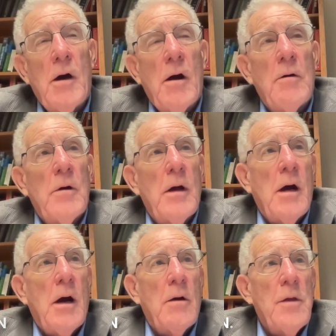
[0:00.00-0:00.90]
are,
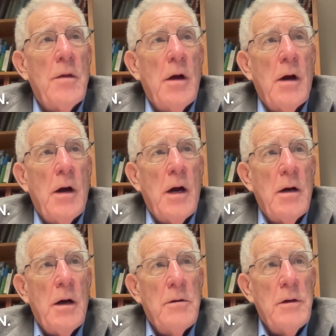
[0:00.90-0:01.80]
are uh,
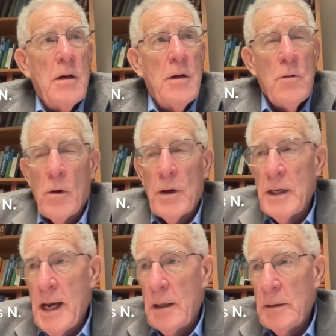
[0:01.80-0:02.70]
uh, uh, an
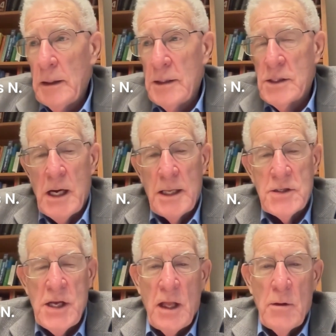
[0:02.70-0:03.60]
organelle inside the
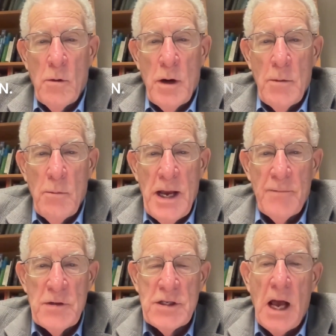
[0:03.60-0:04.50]
cell. Or, uh, we have
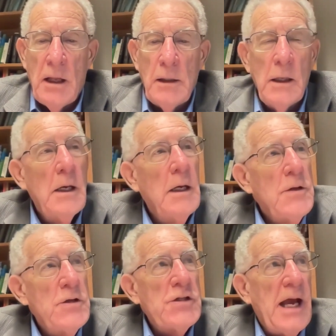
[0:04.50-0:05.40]
a cell,
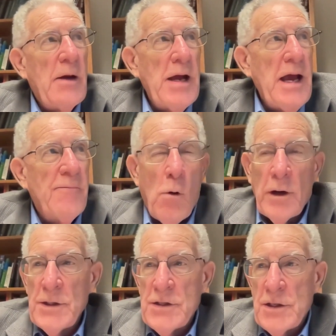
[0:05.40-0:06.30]
just like we have
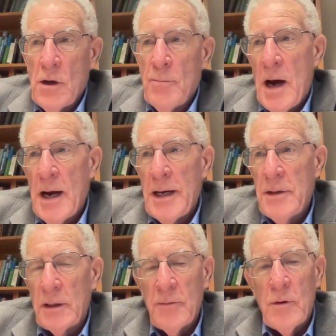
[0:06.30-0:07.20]
organs in our body, the
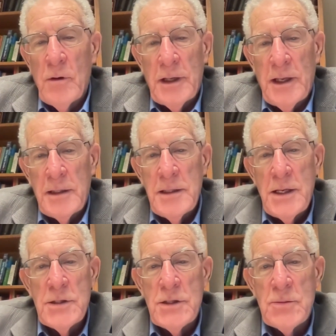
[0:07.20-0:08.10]
liver, the
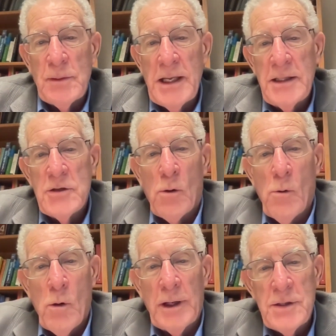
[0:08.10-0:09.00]
kidneys, the spleen. These are
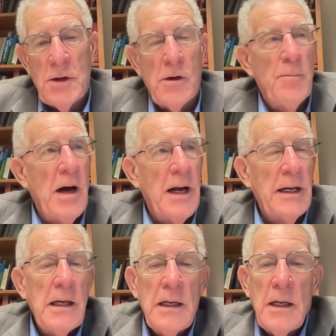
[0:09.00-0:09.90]
organs in our
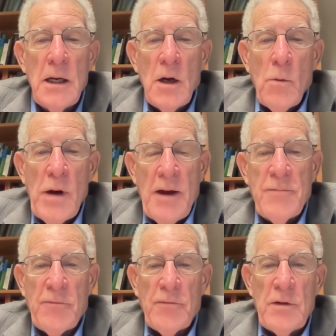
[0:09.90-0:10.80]
body. We have
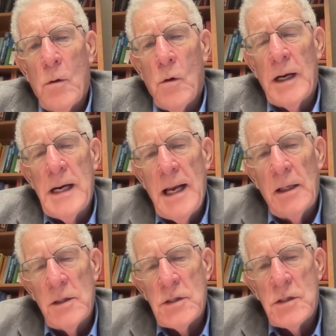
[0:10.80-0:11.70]
different
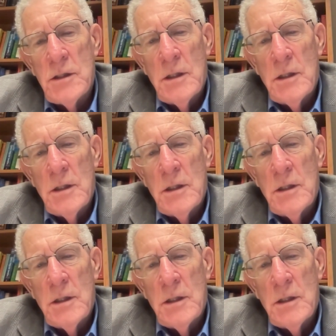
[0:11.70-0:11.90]
organelles,